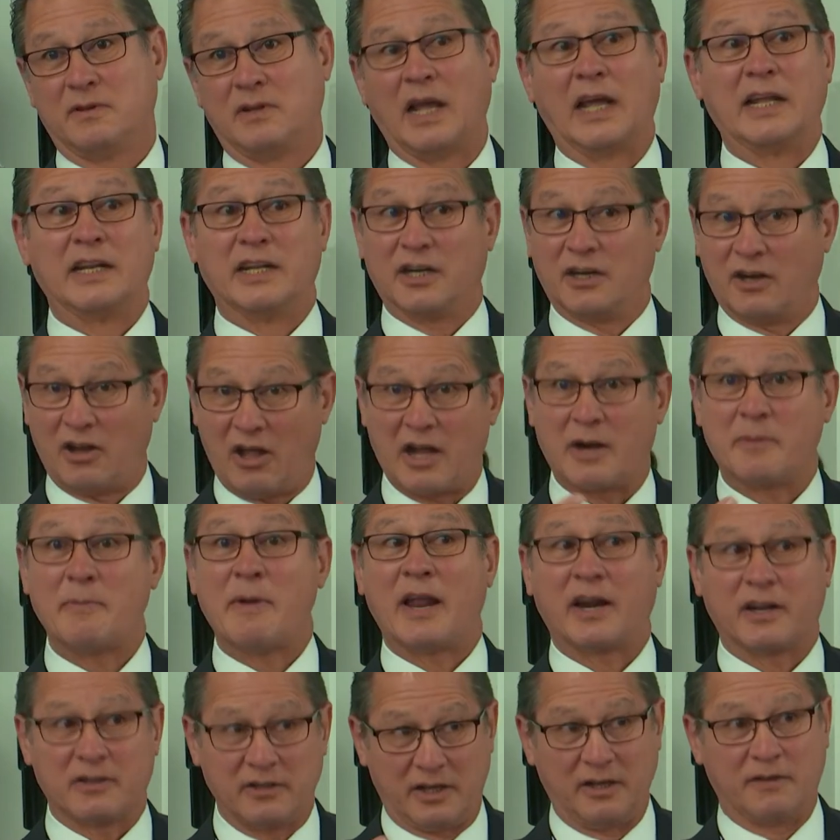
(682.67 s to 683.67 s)
And it'll
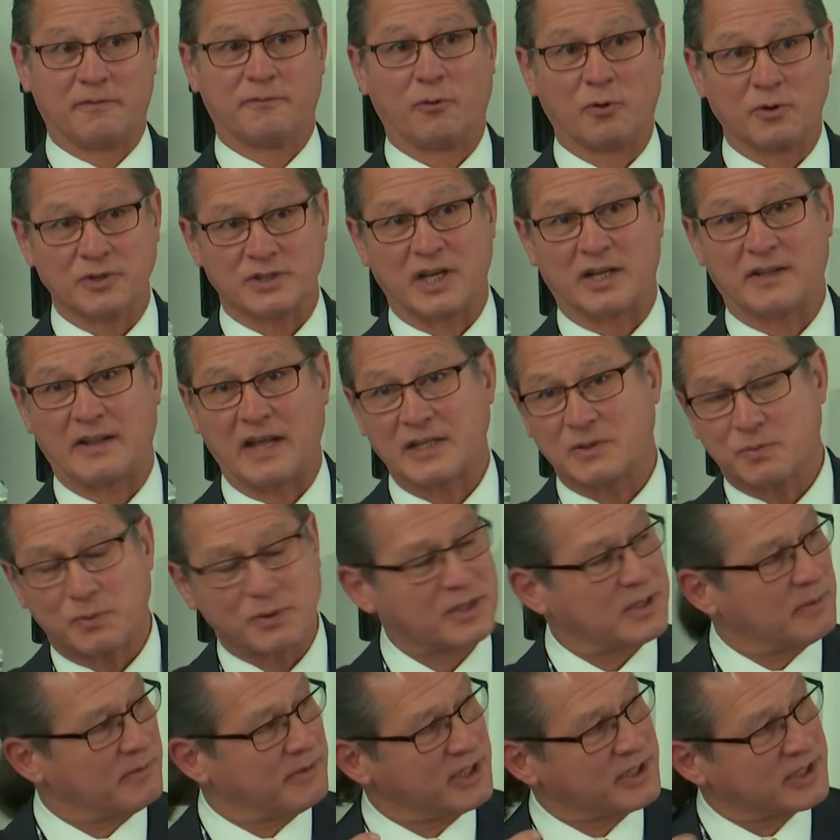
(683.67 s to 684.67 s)
automatically enforce that. That's what
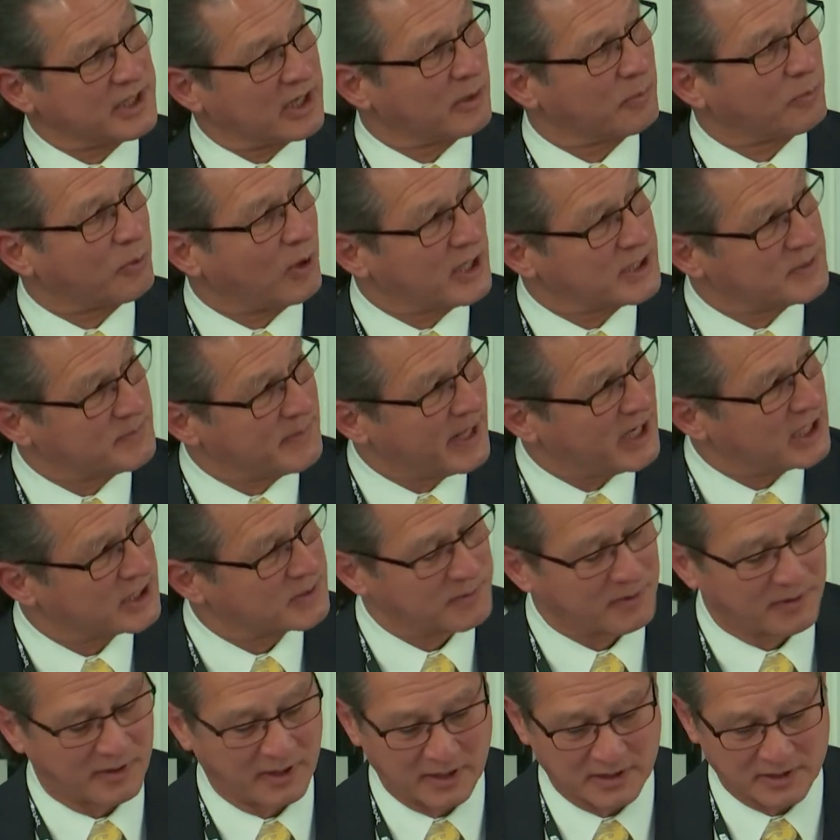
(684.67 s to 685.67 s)
some of these enterprise
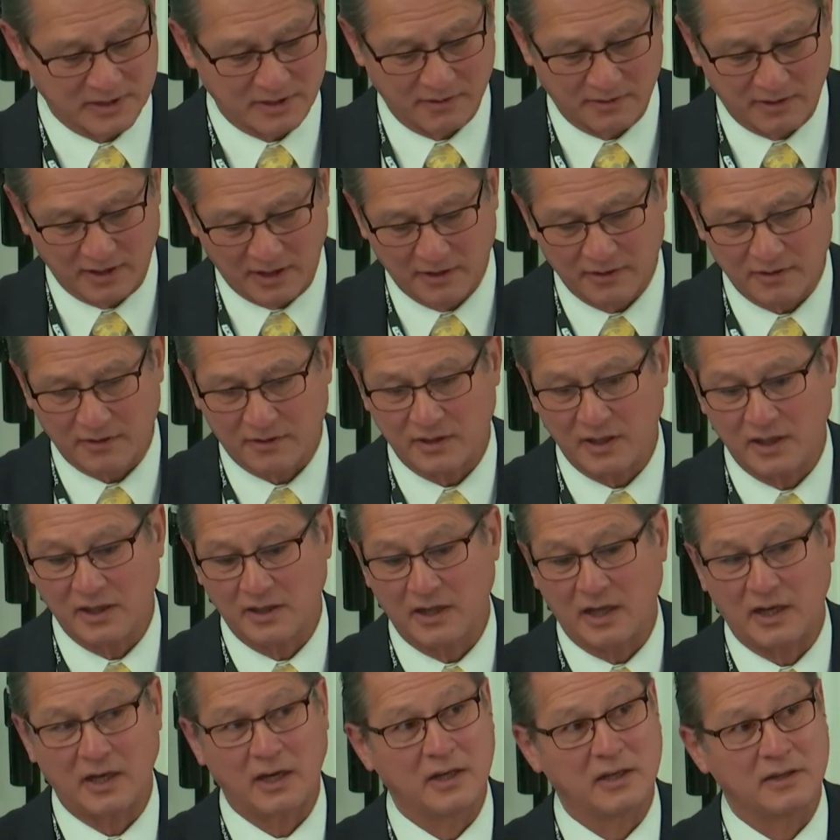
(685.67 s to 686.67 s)
management things do. The other thing
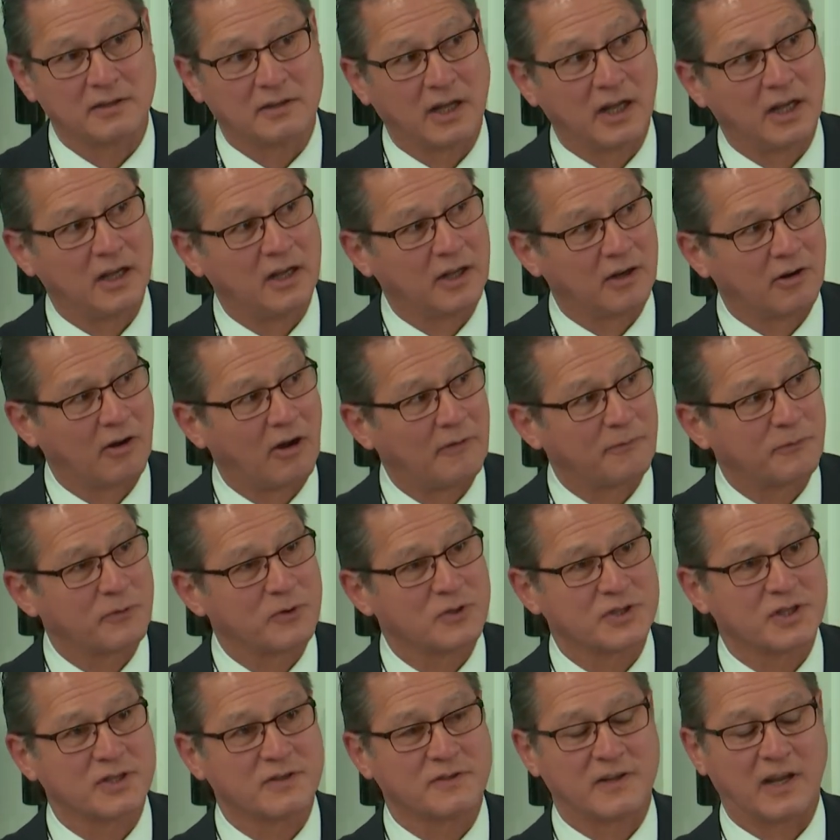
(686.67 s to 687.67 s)
that it
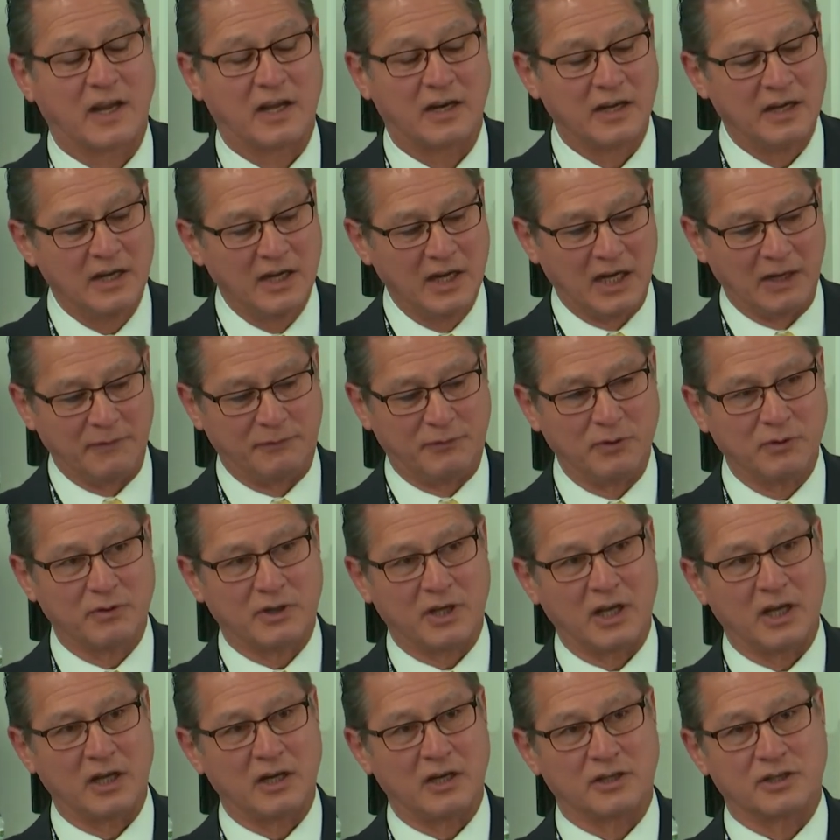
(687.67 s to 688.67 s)
offers is that if you
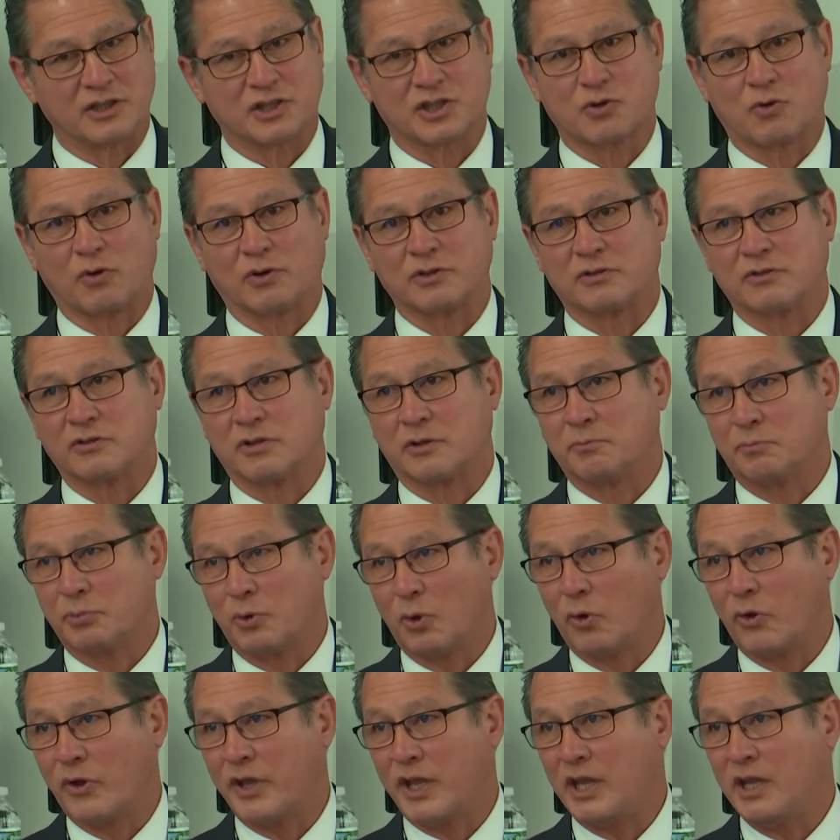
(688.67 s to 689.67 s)
get a disgruntled
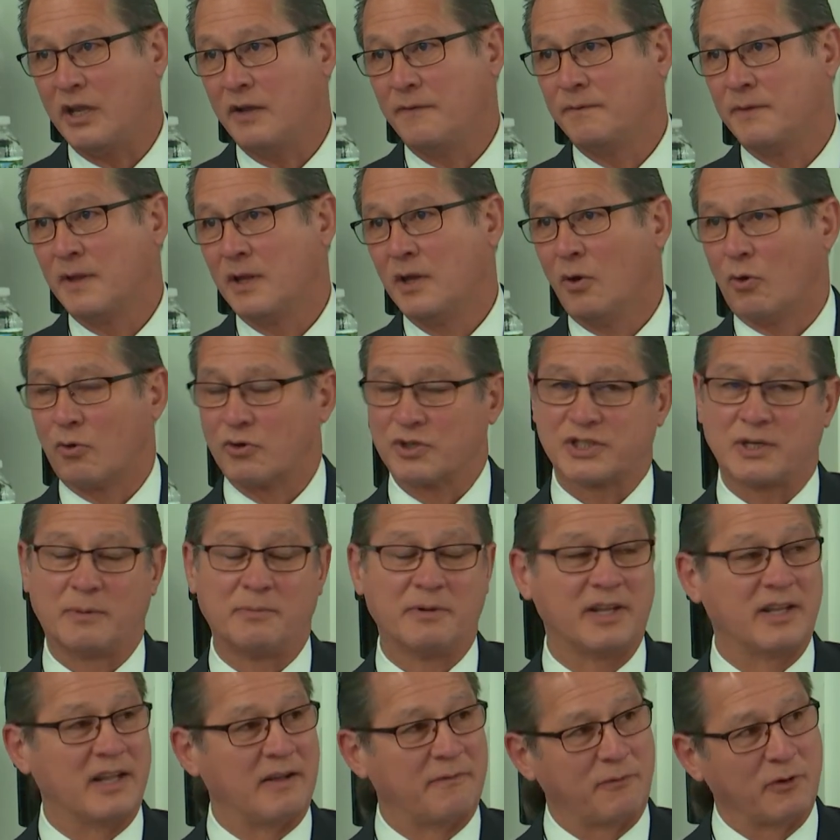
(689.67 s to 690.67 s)
employee or
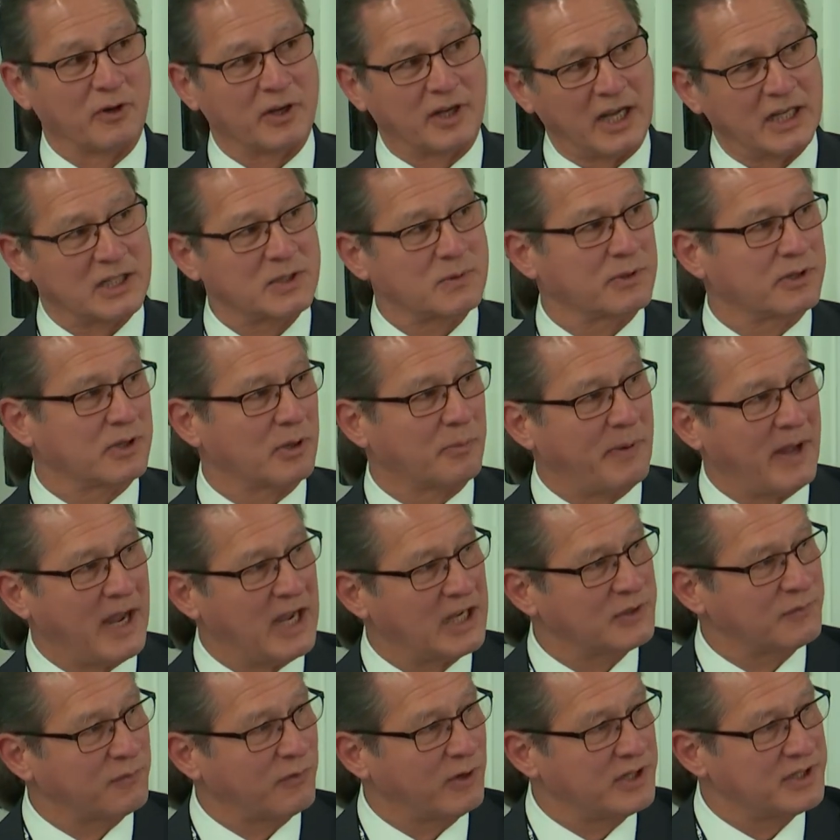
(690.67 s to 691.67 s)
somebody that forgets what their
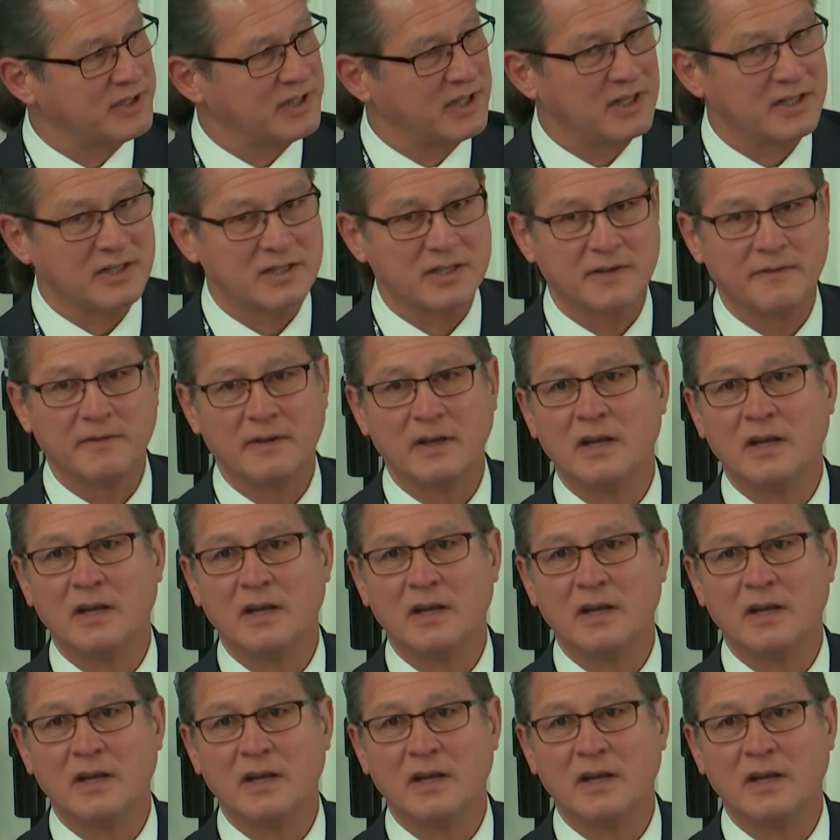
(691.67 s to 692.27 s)
passphrase is,